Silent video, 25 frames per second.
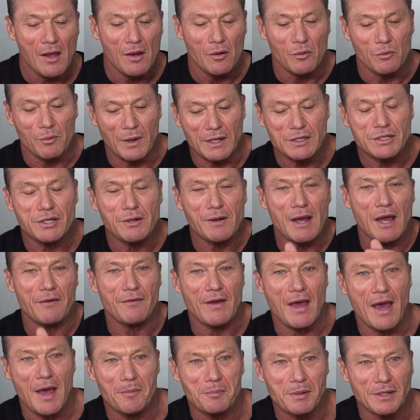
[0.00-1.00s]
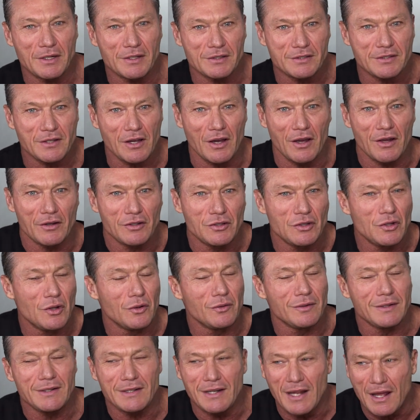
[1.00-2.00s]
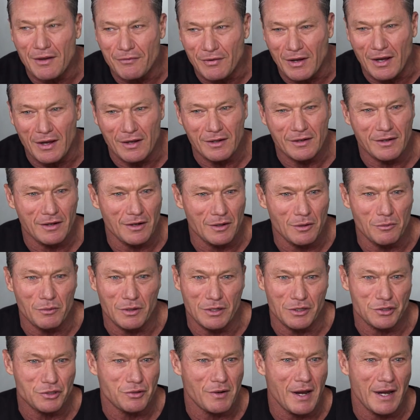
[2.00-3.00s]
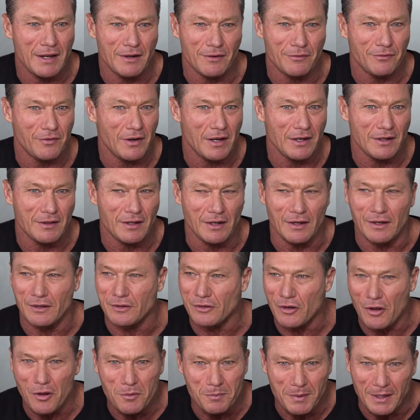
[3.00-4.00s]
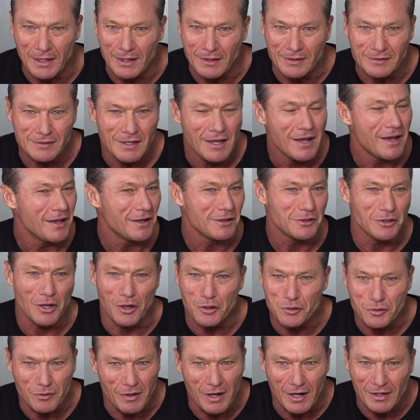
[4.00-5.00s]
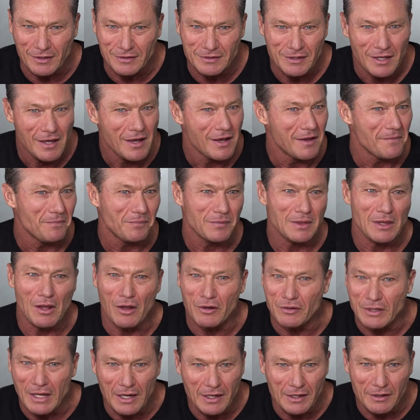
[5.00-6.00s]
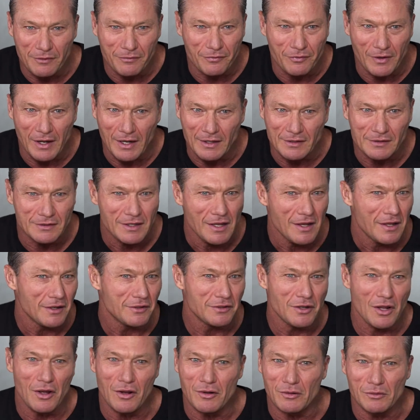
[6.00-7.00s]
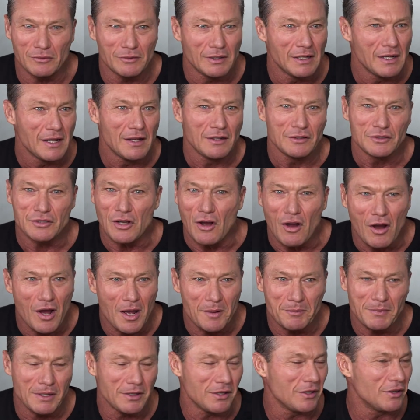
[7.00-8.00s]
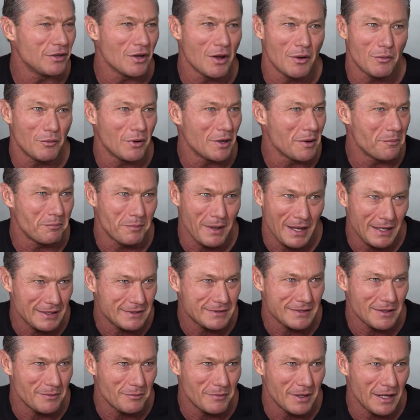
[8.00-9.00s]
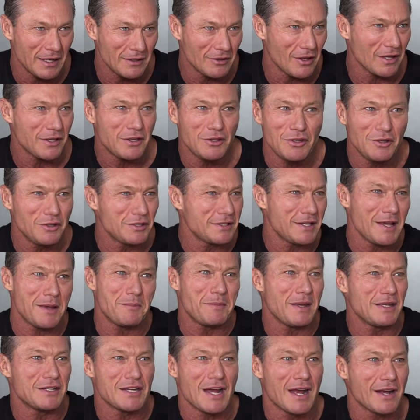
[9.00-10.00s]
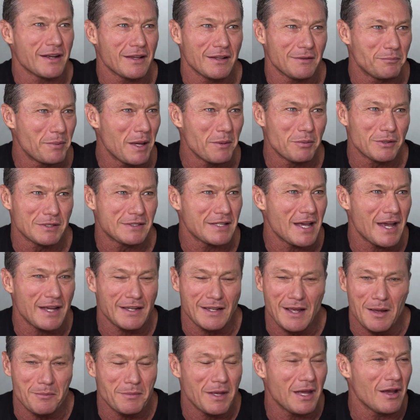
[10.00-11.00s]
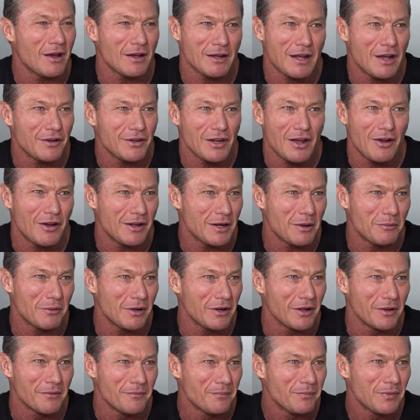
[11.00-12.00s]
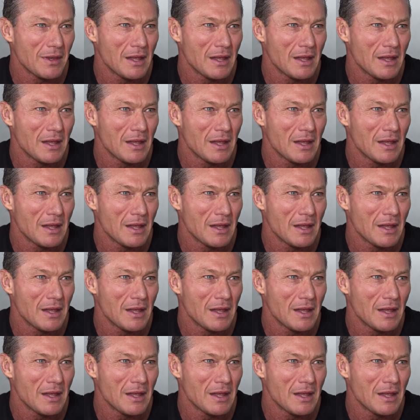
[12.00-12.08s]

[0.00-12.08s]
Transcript: Once you have a happiness code, you're never going to want to trade it for anything. No beers, no drugs, no negative friends, no time that you don't want to be somewhere. Like you see me, Jack. People say, come here. I go, no, I don't want to.